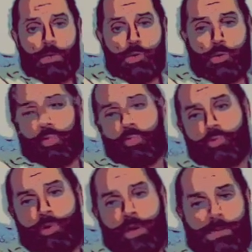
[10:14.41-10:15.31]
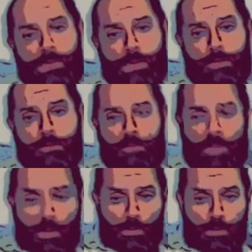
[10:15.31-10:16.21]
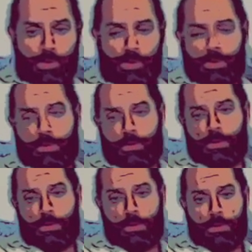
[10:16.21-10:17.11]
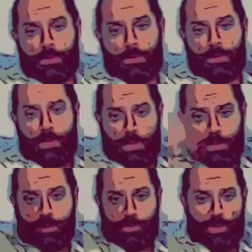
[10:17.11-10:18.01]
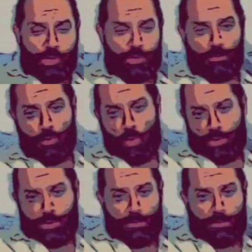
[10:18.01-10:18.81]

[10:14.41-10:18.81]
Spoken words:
to transcend fears in the direction of thought.